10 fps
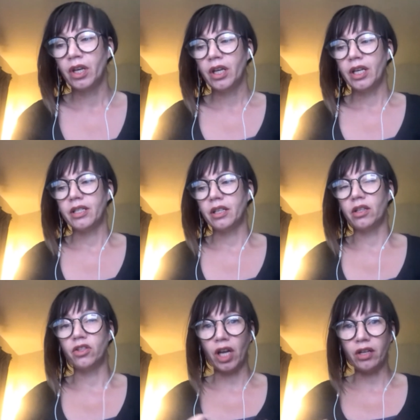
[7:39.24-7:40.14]
is that
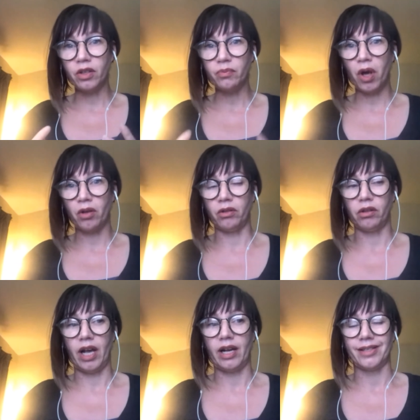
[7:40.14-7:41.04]
the gendered model
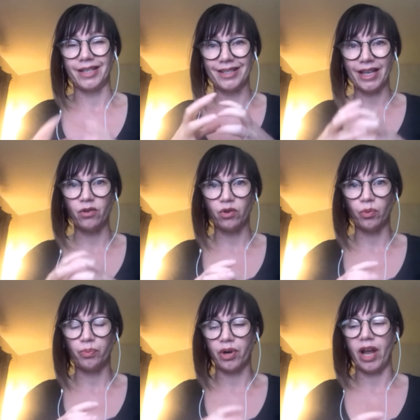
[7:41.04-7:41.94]
has a central
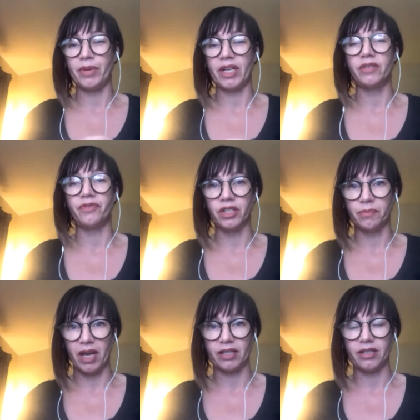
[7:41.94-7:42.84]
premise for
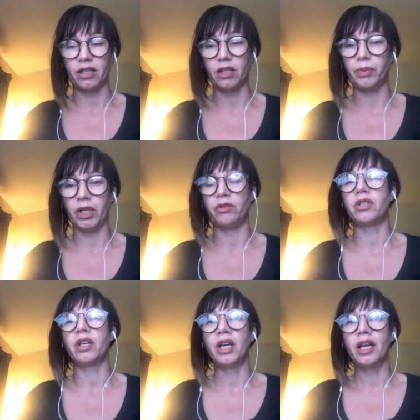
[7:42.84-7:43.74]
domestic
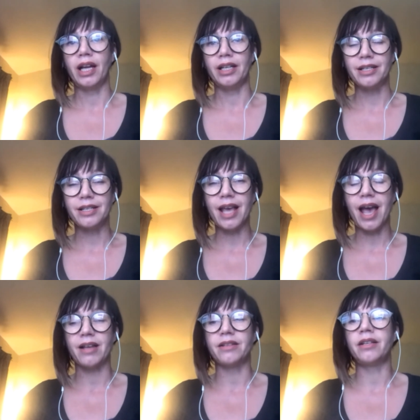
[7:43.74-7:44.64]
abuse. And it
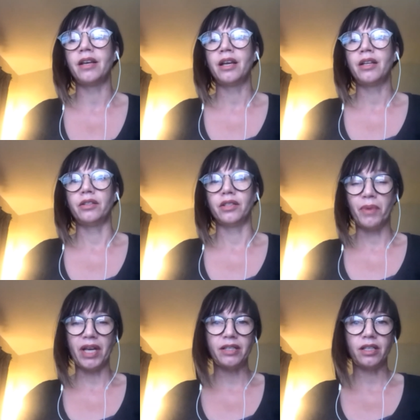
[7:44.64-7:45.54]
says that
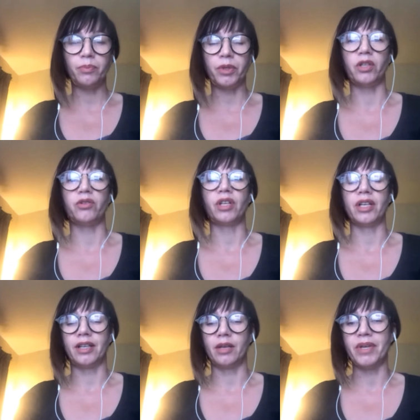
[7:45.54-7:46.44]
domestic abuse
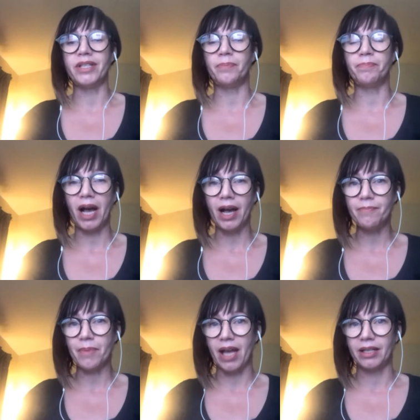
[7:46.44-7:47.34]
is committed by
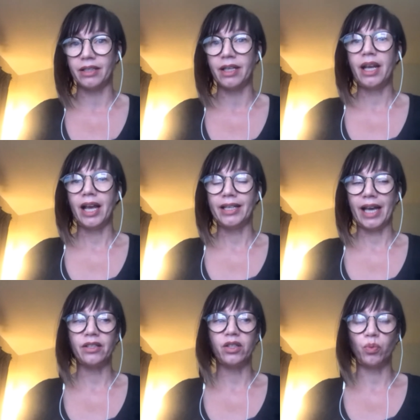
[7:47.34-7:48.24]
men
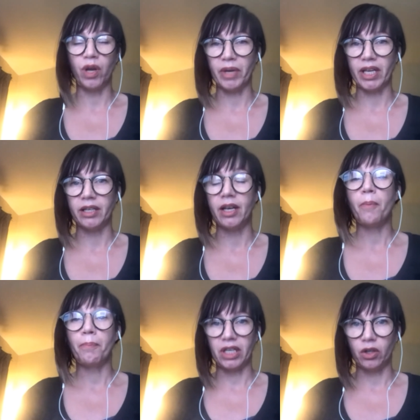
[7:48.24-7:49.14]
against women
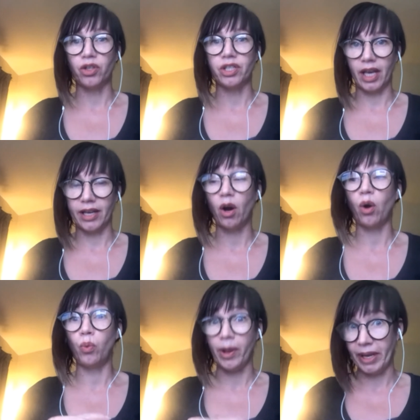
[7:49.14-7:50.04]
because they are
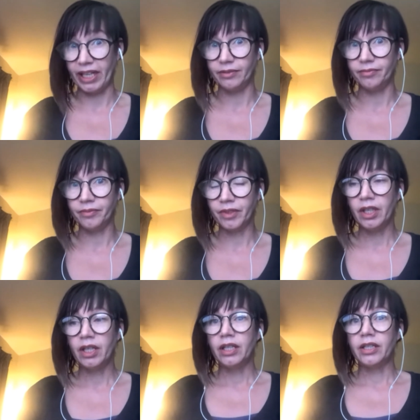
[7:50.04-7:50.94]
women.
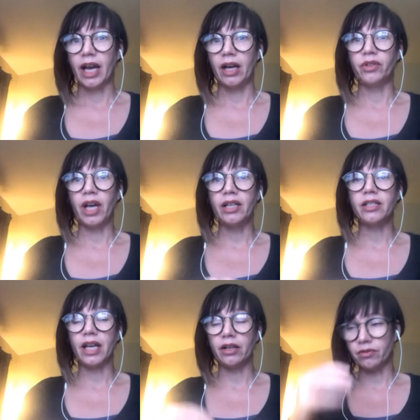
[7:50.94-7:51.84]
Mm-hmm. Now, that
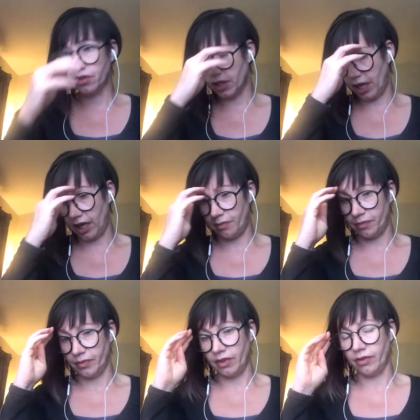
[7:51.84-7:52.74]
sounds um,